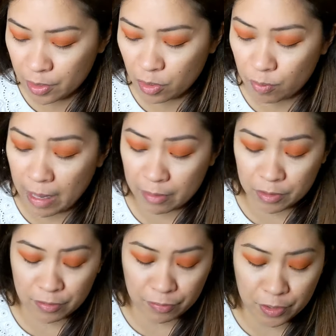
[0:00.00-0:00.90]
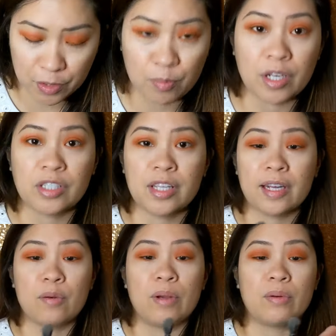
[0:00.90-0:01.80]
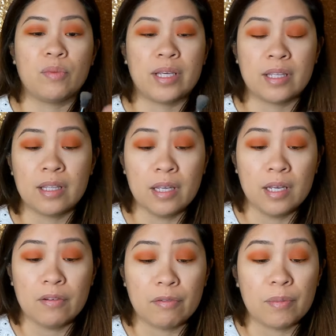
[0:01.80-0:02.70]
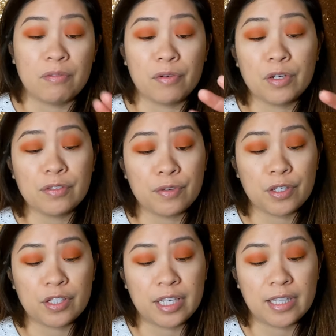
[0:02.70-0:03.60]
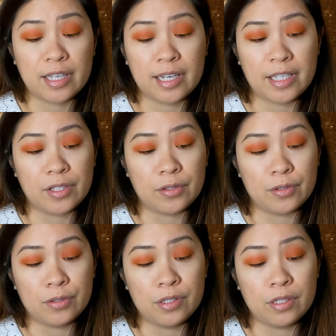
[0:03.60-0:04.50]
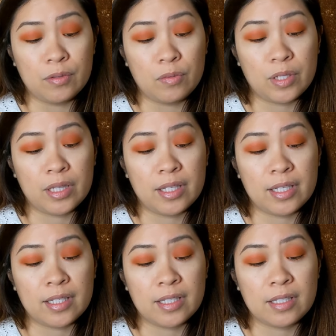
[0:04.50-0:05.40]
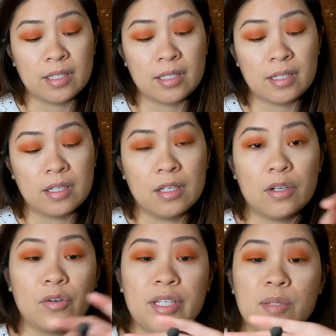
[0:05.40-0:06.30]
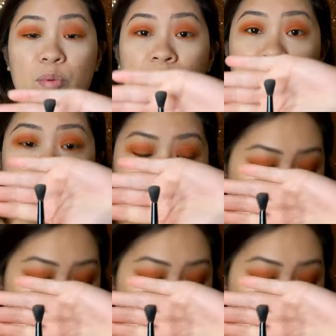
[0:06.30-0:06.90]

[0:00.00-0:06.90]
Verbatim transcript: going to go back with the first brush that I went with from the first shade that I used, with this crease brush from